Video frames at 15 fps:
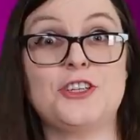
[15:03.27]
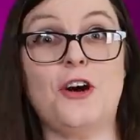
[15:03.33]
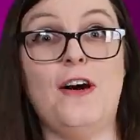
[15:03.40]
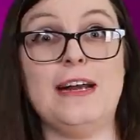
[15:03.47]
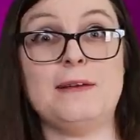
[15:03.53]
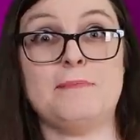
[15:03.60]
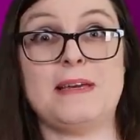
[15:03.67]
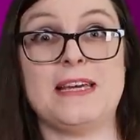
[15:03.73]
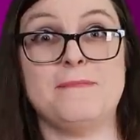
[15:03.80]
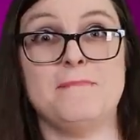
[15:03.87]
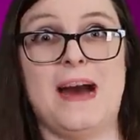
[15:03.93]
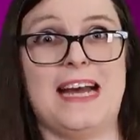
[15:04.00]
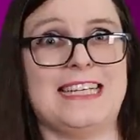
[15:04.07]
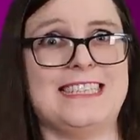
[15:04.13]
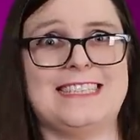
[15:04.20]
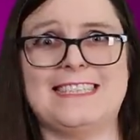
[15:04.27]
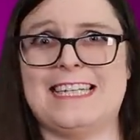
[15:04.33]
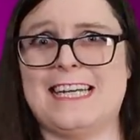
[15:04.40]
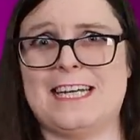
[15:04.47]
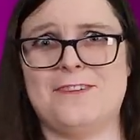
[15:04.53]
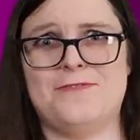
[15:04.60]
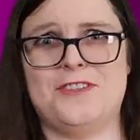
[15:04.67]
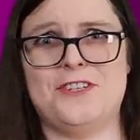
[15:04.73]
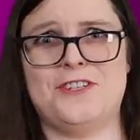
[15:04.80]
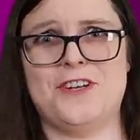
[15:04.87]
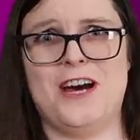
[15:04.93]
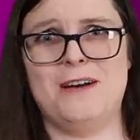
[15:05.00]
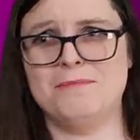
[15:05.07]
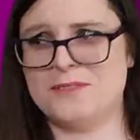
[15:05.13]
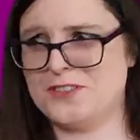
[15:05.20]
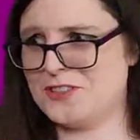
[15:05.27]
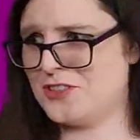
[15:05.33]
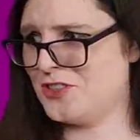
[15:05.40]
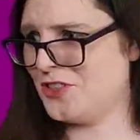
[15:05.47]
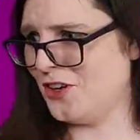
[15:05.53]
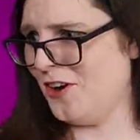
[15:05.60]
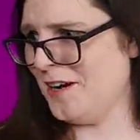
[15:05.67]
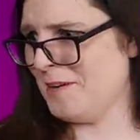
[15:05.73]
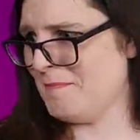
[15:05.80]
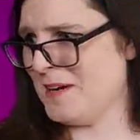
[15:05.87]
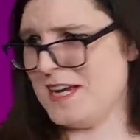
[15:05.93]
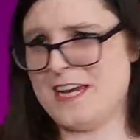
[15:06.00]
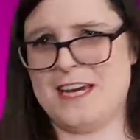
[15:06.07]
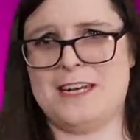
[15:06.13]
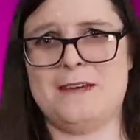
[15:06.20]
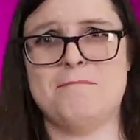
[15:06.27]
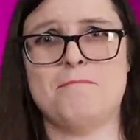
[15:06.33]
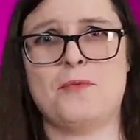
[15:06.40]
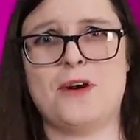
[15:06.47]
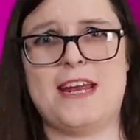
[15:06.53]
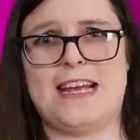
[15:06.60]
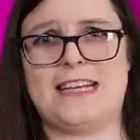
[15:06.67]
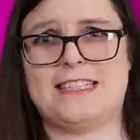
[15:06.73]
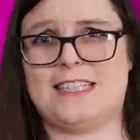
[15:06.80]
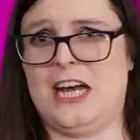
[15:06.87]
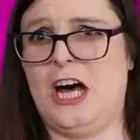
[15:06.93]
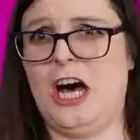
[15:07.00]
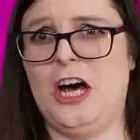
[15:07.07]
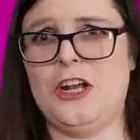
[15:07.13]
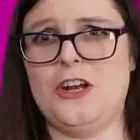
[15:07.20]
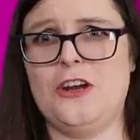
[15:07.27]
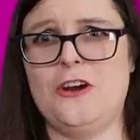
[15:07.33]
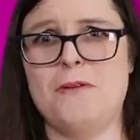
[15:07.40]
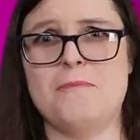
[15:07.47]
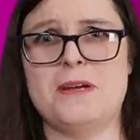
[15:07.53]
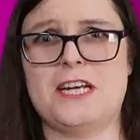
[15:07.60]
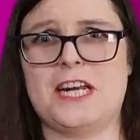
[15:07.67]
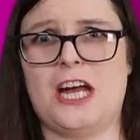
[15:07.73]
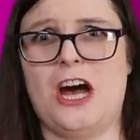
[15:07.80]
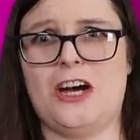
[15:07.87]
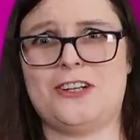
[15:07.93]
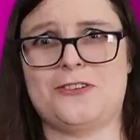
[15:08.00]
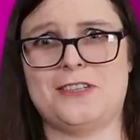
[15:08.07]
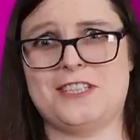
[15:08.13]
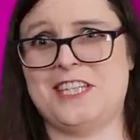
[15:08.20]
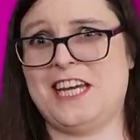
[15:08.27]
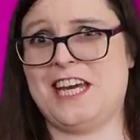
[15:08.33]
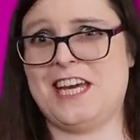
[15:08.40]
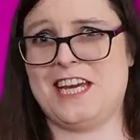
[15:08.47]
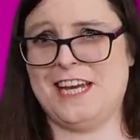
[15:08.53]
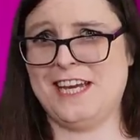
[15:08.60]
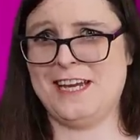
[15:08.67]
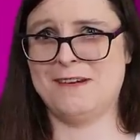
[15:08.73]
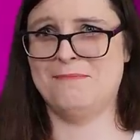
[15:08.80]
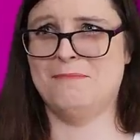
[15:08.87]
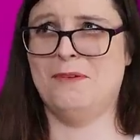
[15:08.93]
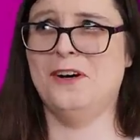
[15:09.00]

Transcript: Join me, my stick of the dumps. Join me and embrace utter mediocrity.